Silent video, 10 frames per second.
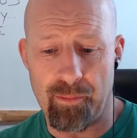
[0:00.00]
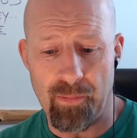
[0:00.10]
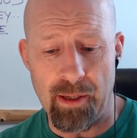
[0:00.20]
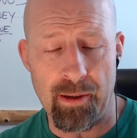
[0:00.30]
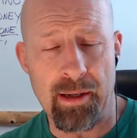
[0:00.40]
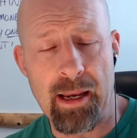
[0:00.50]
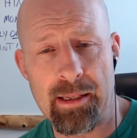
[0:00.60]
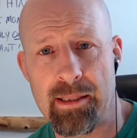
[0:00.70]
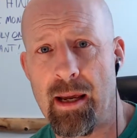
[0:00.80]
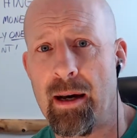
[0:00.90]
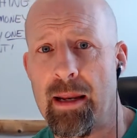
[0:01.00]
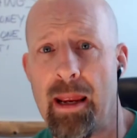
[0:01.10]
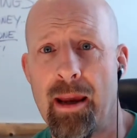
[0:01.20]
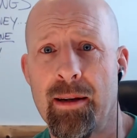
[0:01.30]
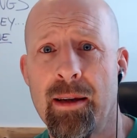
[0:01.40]
has not
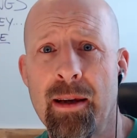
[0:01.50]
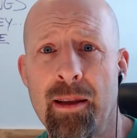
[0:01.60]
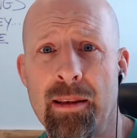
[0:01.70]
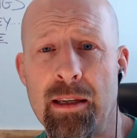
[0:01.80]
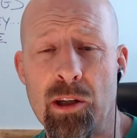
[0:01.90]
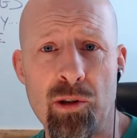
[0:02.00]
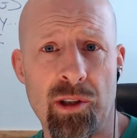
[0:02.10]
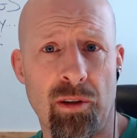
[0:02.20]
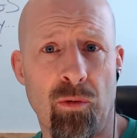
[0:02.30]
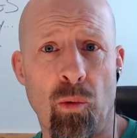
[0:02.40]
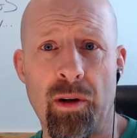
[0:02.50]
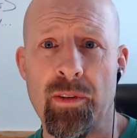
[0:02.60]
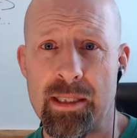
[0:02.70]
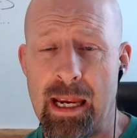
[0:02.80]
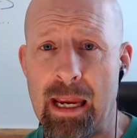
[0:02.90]
had the use of one of
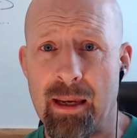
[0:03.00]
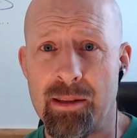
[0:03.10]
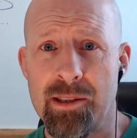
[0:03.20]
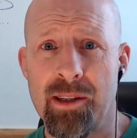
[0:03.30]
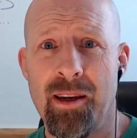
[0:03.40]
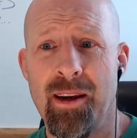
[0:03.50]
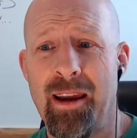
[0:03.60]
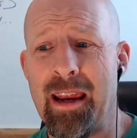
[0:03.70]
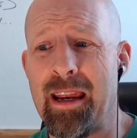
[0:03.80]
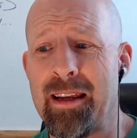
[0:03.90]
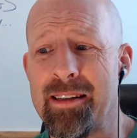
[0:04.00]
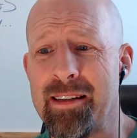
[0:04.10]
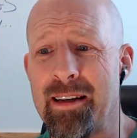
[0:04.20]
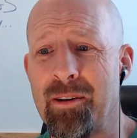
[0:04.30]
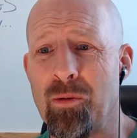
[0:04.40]
his hands. And
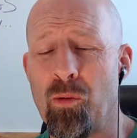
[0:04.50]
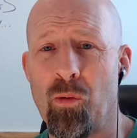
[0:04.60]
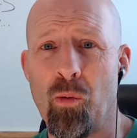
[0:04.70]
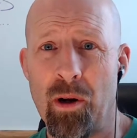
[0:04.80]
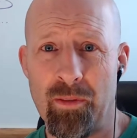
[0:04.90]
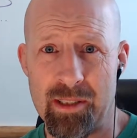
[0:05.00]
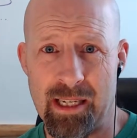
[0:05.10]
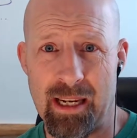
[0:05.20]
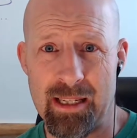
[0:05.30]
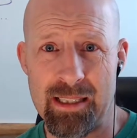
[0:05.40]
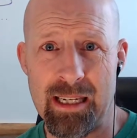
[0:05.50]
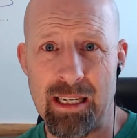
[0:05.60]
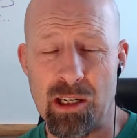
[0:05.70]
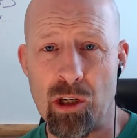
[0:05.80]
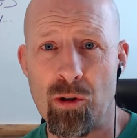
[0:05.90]
one of his hands he
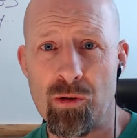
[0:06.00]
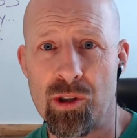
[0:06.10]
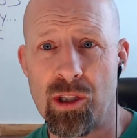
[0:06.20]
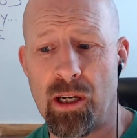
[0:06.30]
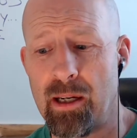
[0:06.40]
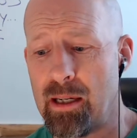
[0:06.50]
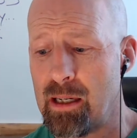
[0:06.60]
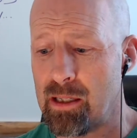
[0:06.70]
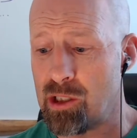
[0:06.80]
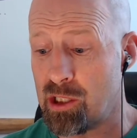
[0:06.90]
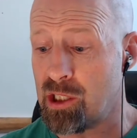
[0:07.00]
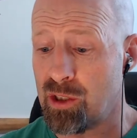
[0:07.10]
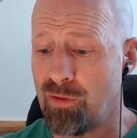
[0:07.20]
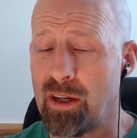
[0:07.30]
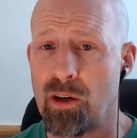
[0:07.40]
can use just his
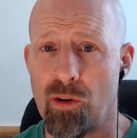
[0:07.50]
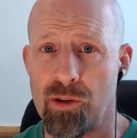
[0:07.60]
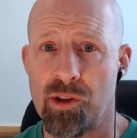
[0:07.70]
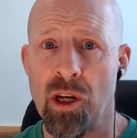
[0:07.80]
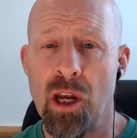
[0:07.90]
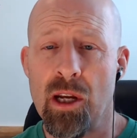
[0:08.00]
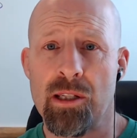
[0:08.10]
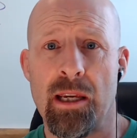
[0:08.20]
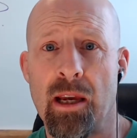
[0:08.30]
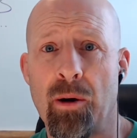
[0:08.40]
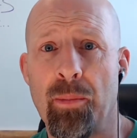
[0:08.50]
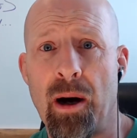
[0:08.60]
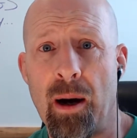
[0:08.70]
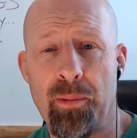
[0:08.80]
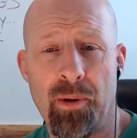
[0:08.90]
fingers to help
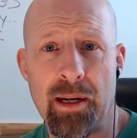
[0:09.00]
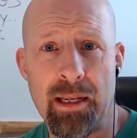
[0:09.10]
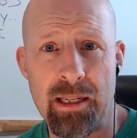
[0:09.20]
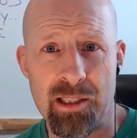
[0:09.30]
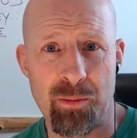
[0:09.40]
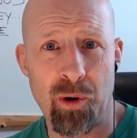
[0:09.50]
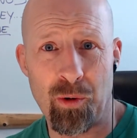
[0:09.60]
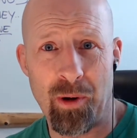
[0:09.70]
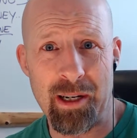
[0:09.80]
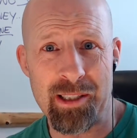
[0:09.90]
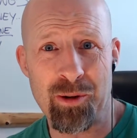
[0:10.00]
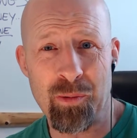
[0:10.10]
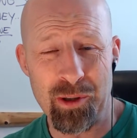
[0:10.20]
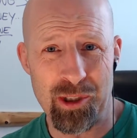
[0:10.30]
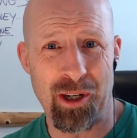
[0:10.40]
operate his motorized
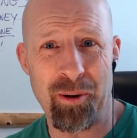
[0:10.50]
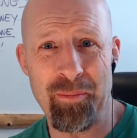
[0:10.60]
wheelchair.